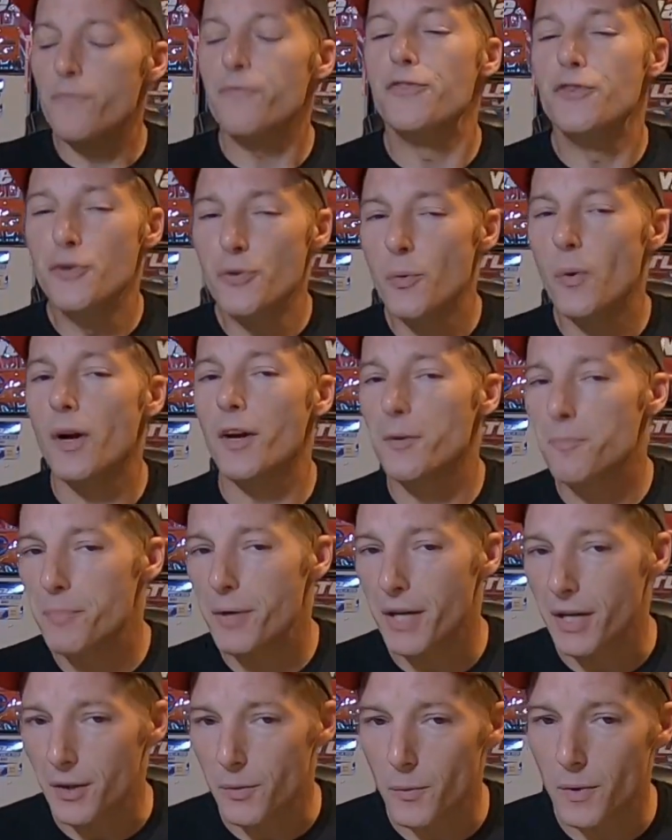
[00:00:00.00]
if you want to
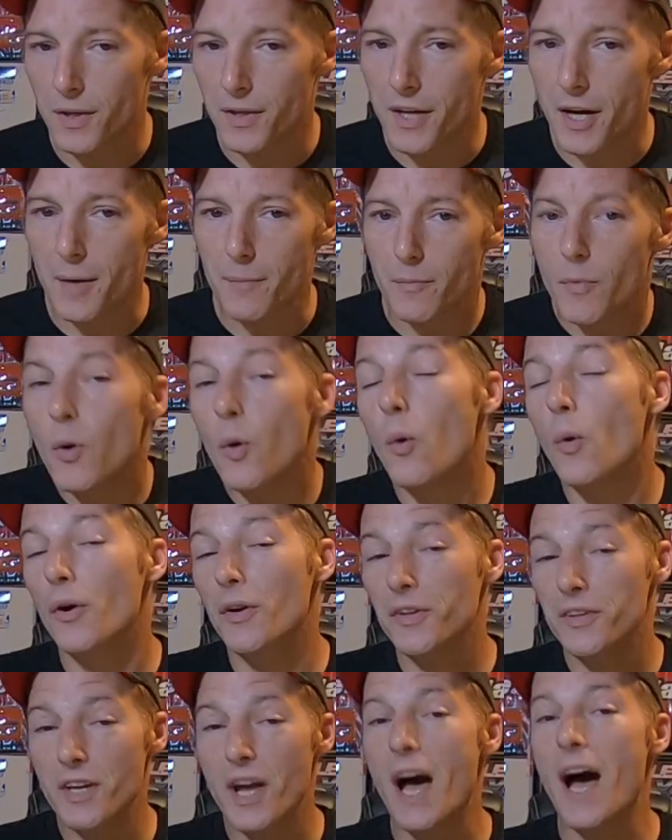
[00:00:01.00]
pick one up
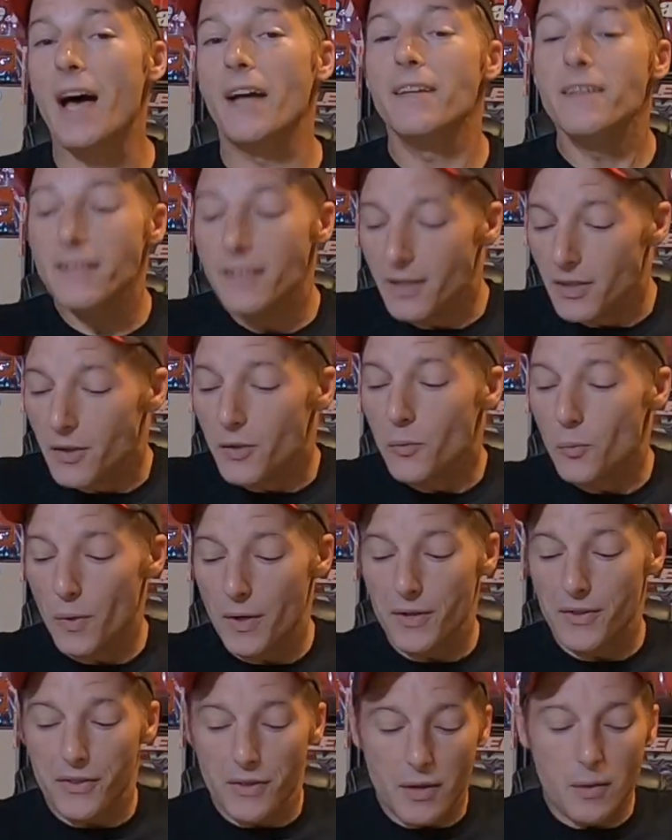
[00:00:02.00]
or not
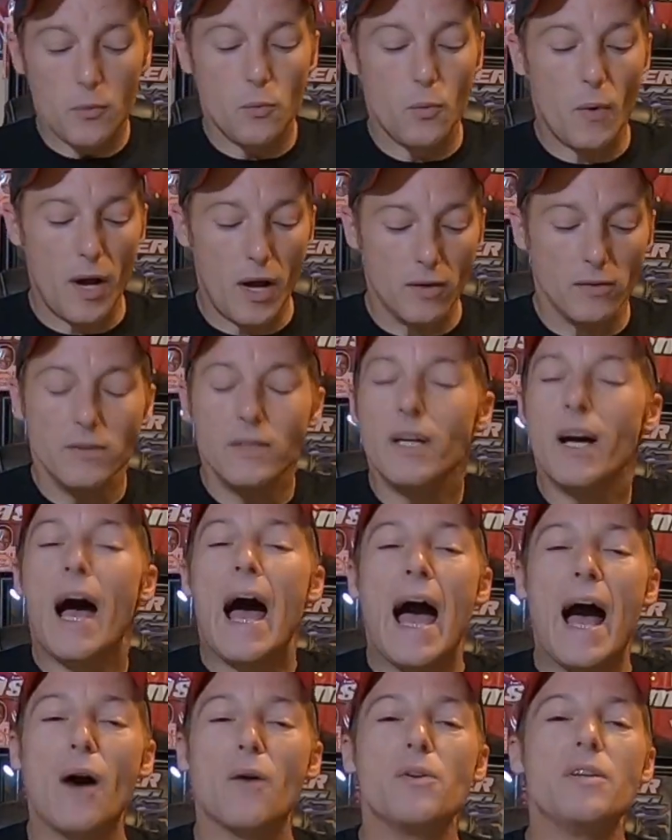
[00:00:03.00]
with, well,
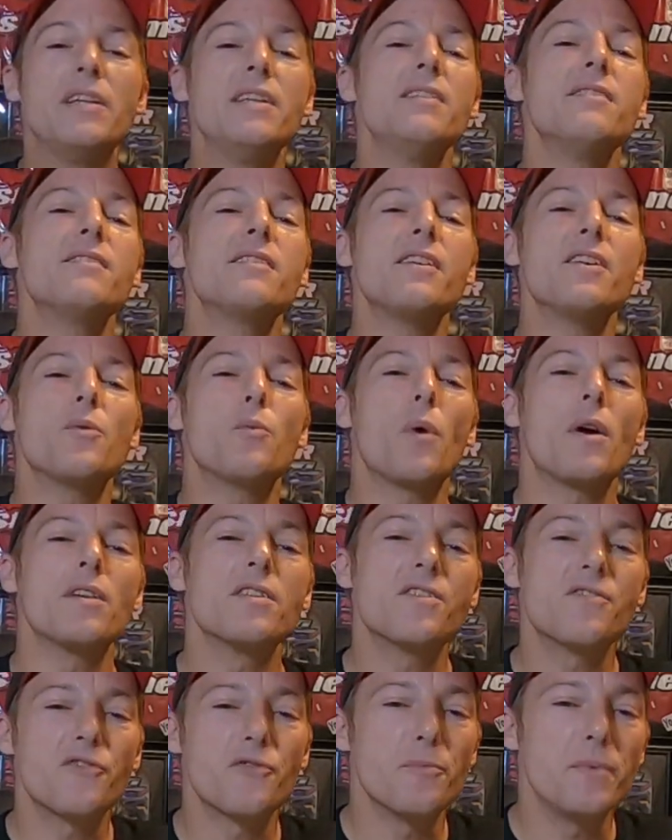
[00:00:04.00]
how easy it
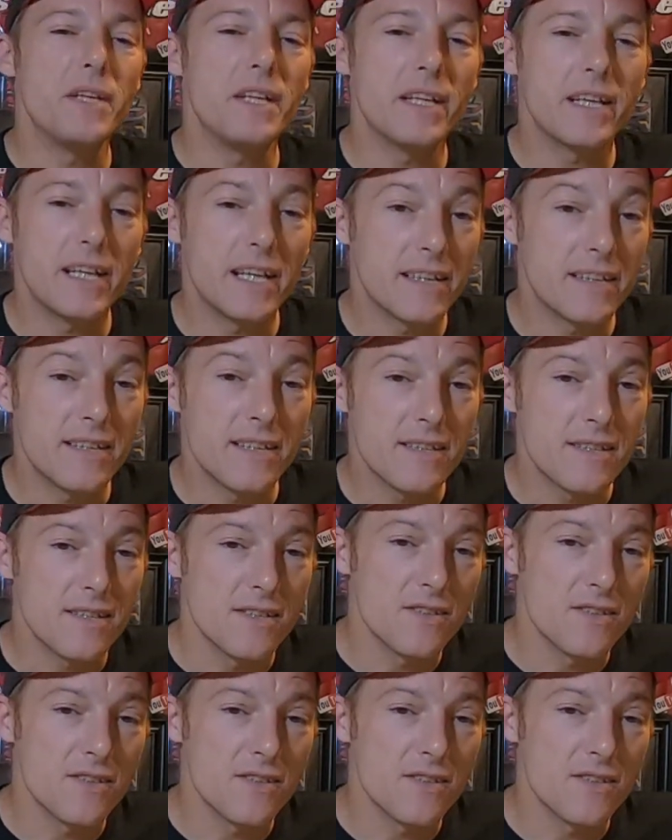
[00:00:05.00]
was for me to get this